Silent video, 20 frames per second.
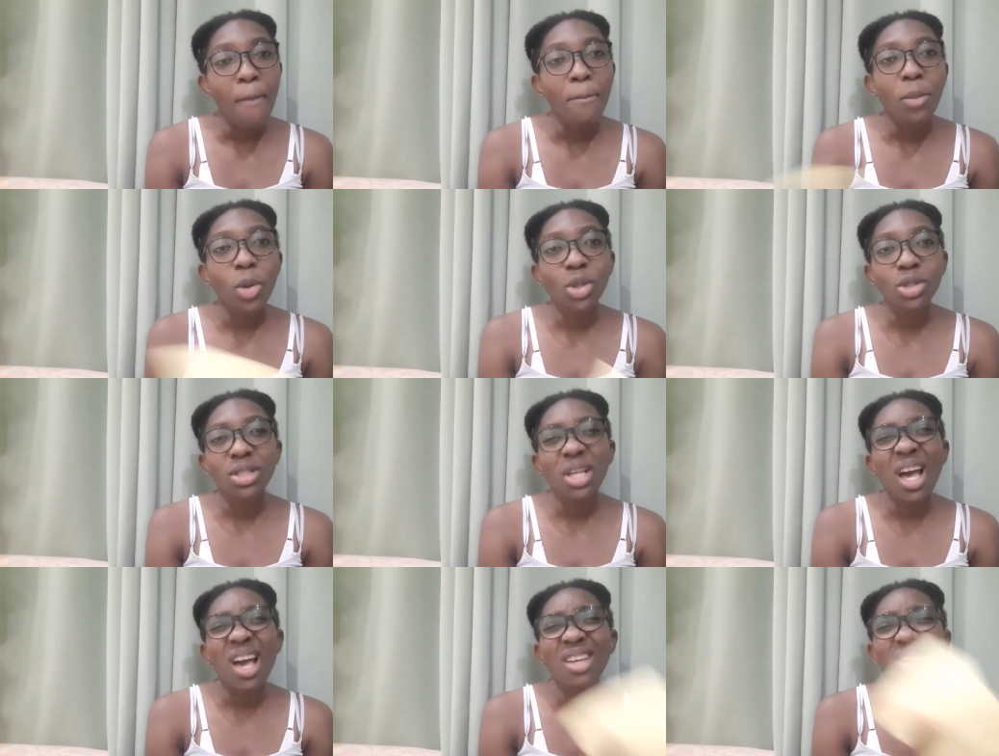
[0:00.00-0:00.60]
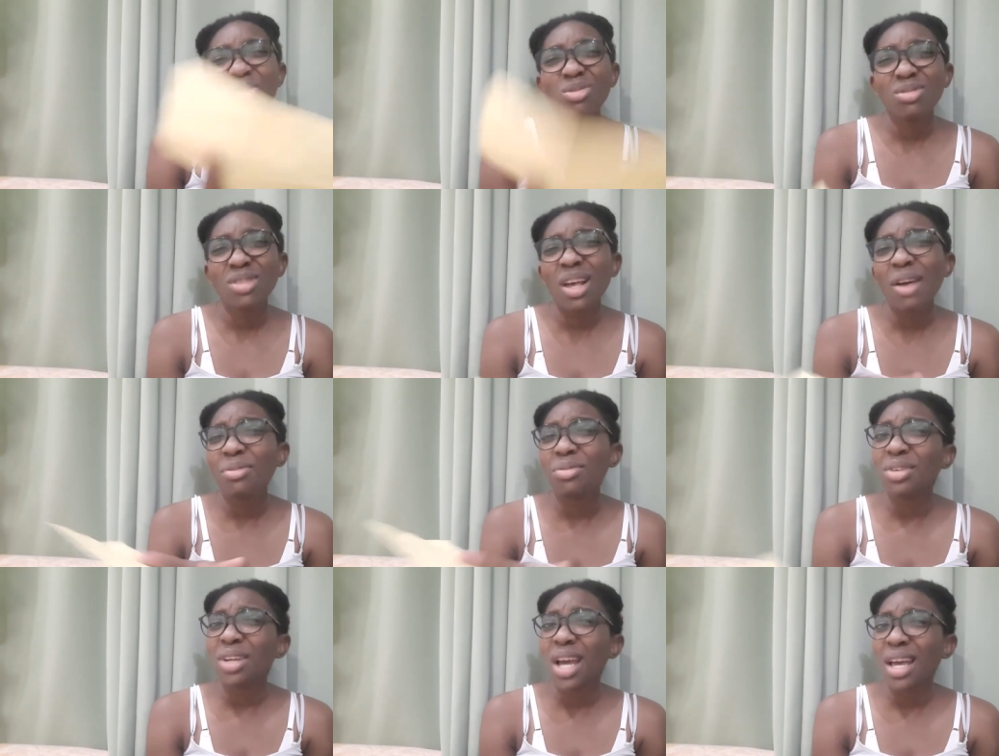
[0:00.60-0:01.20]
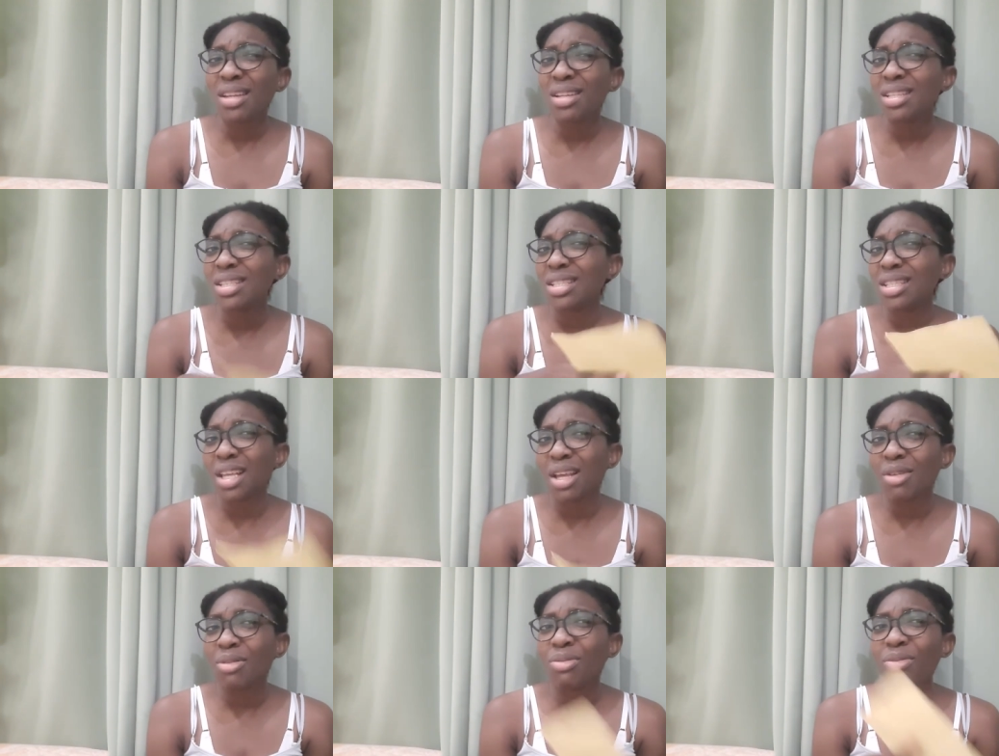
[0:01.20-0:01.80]
But I use African
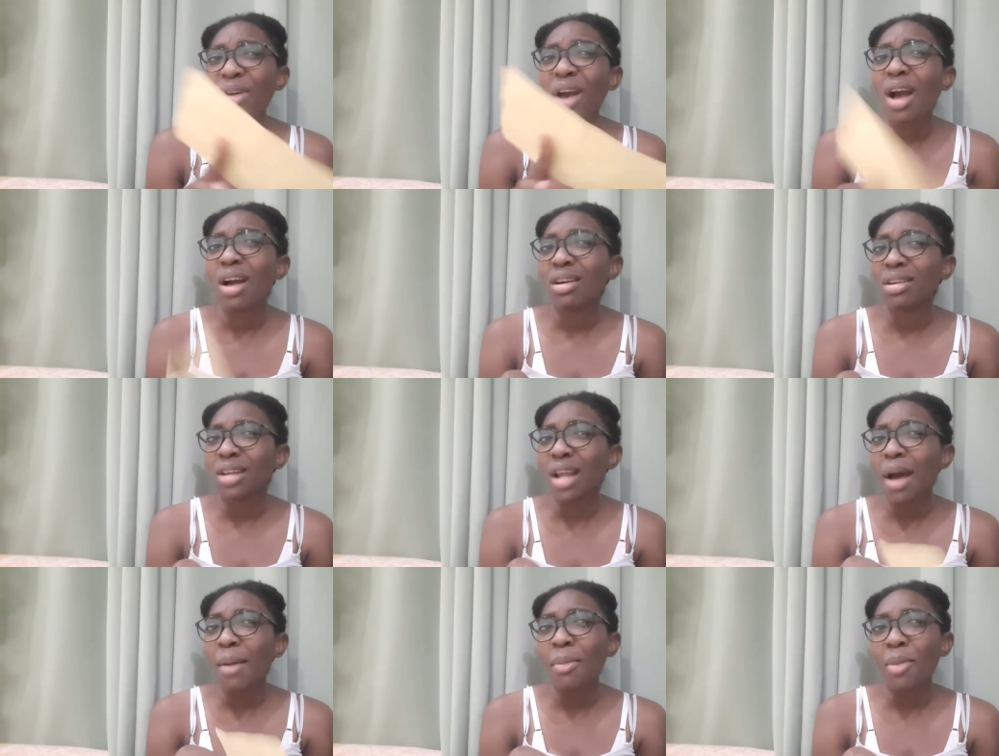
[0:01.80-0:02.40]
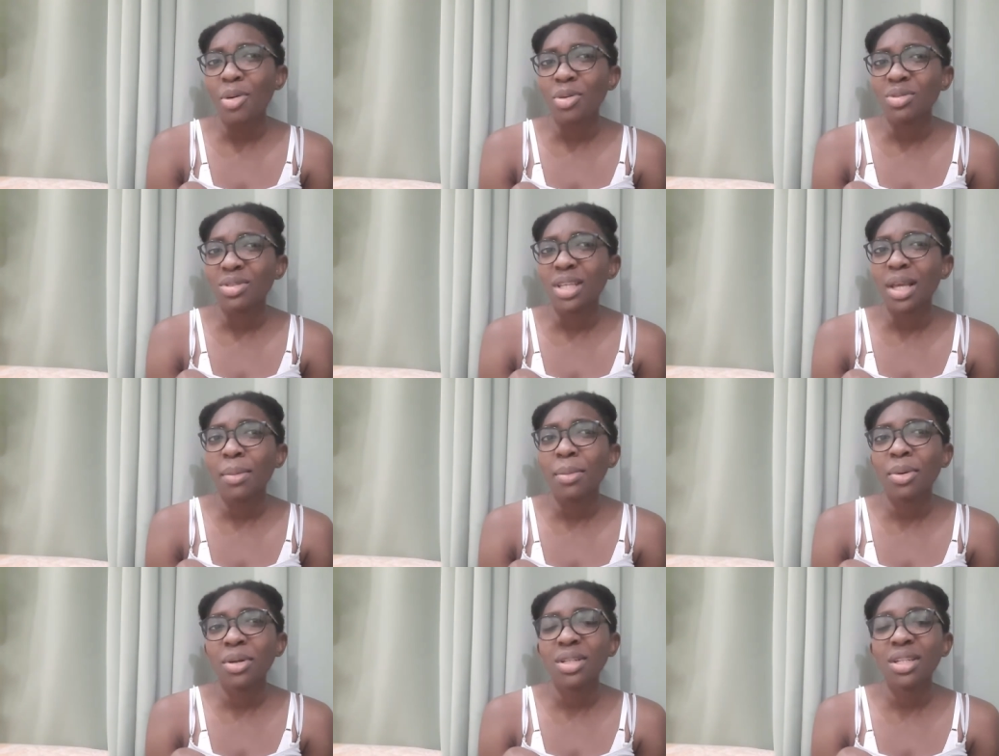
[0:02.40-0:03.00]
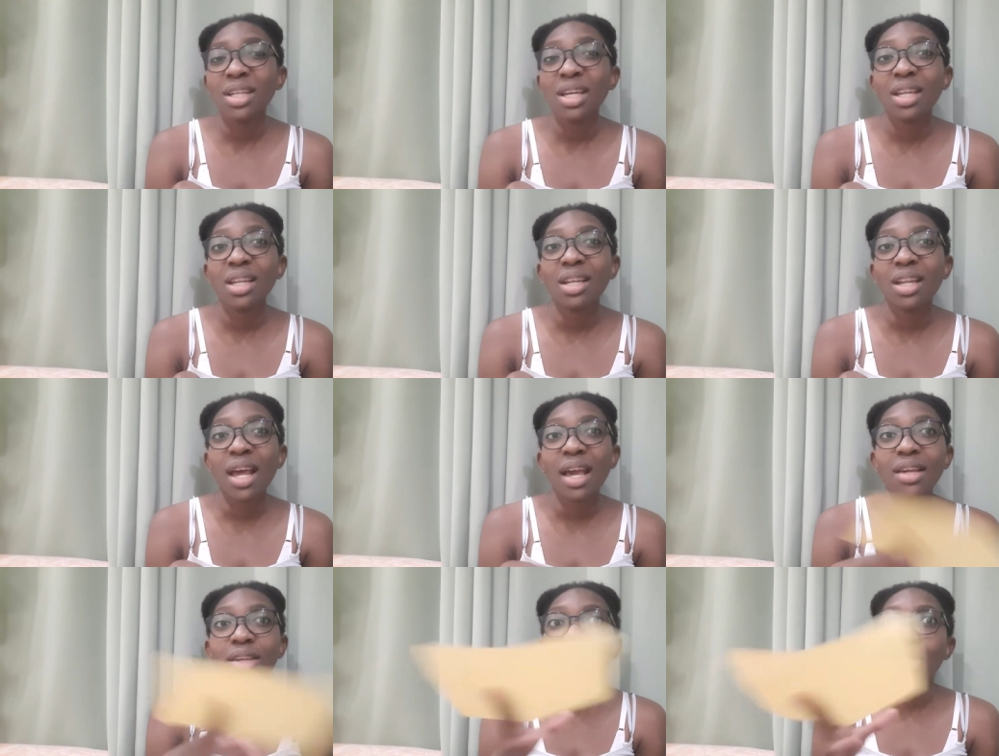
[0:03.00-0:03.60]
descent for a good amount here, but
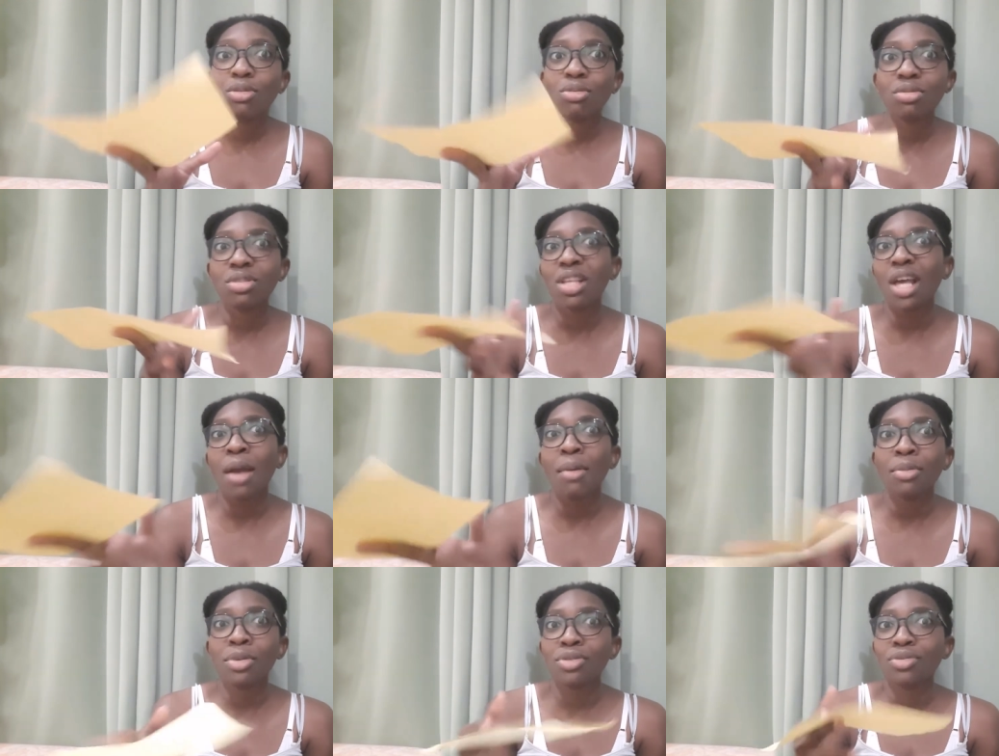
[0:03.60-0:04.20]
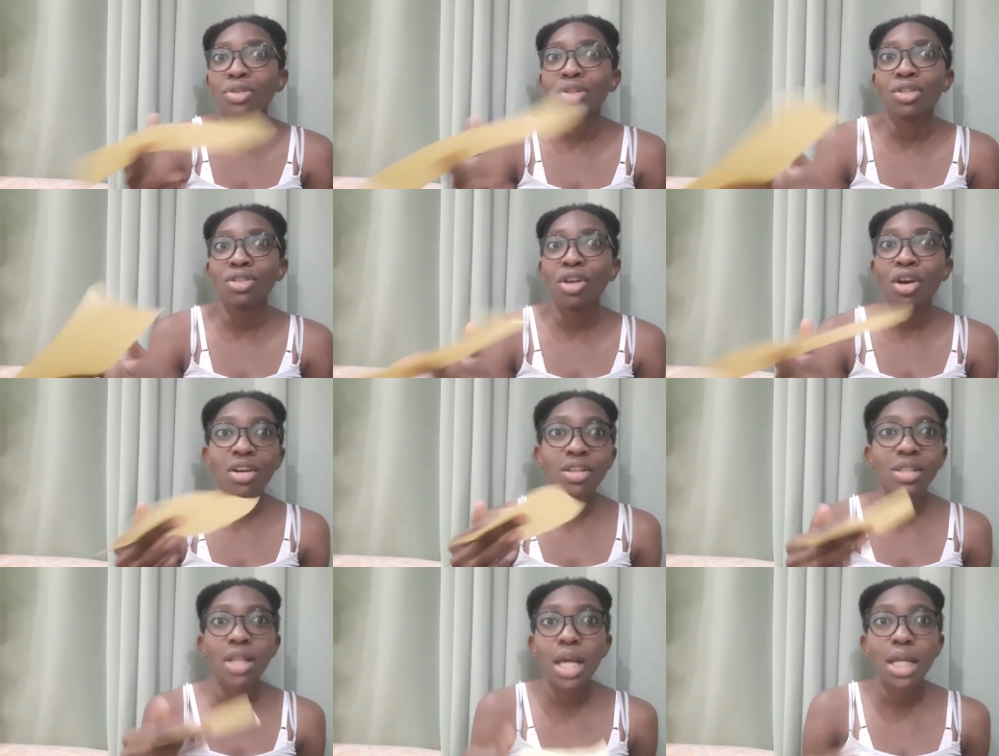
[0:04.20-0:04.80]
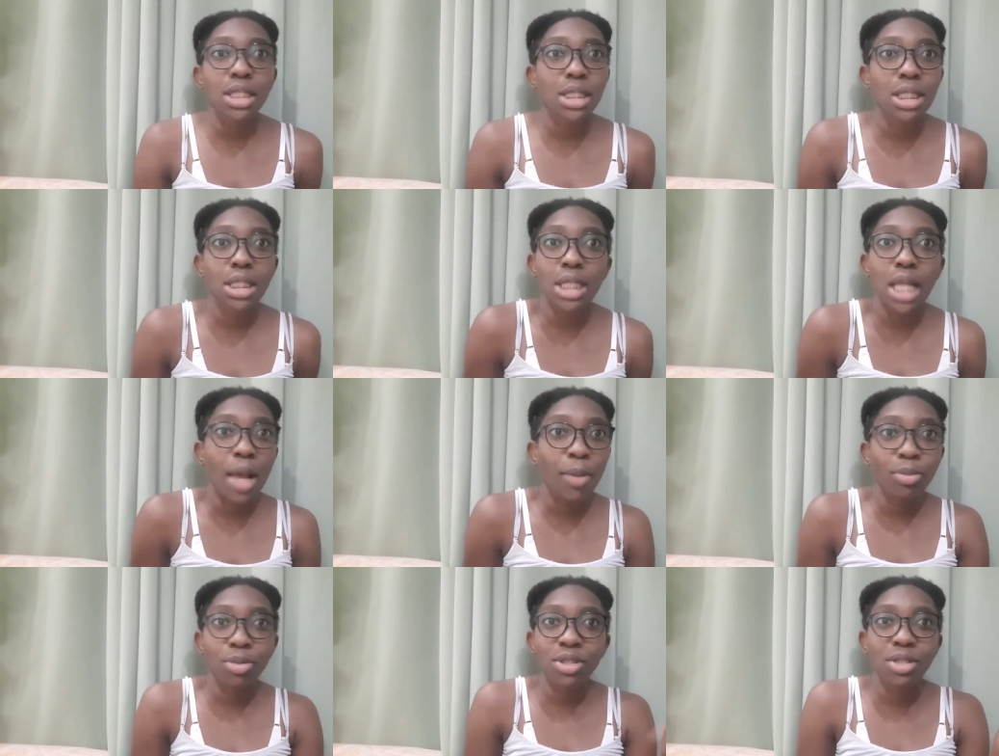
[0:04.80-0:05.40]
then I, you know, time was running down, so I just
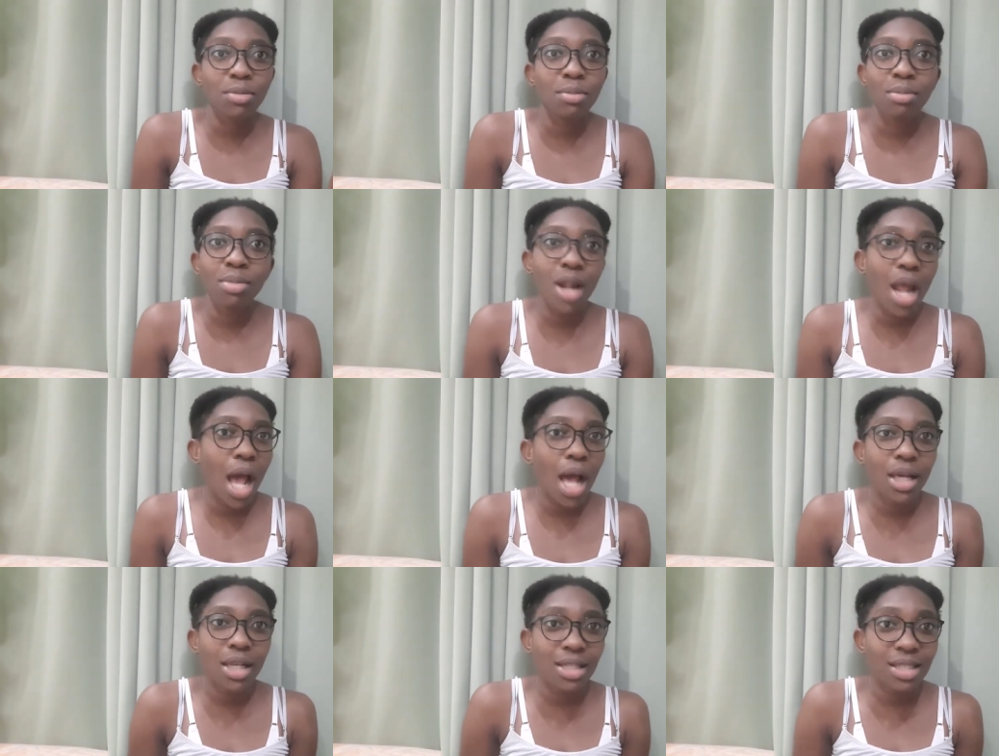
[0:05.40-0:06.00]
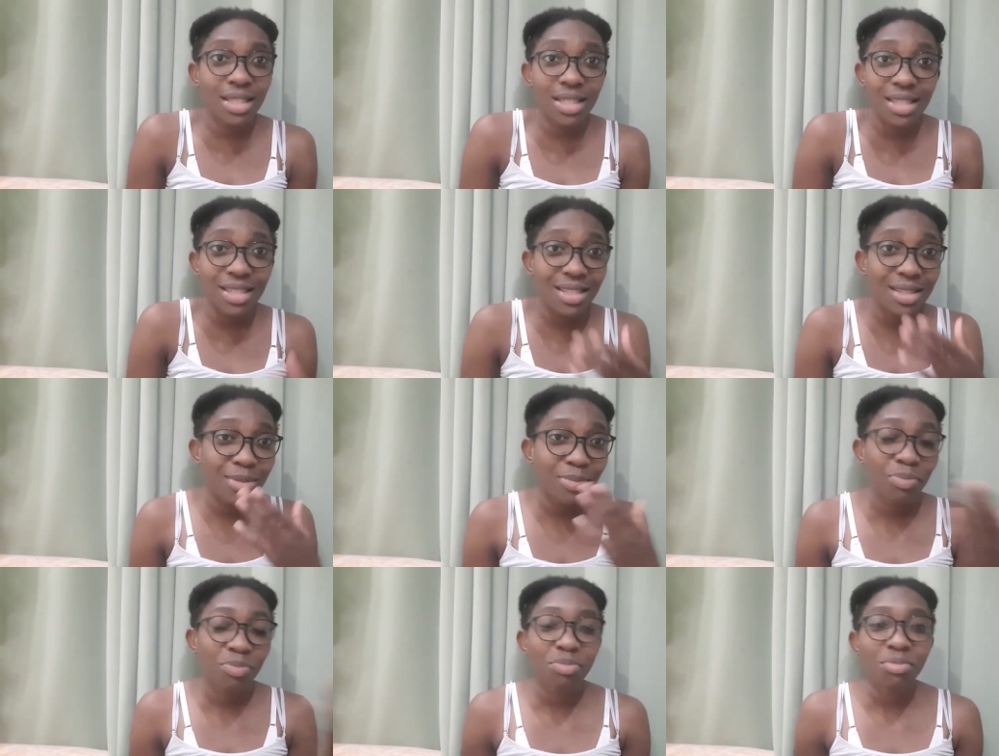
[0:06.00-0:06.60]
start putting blacks.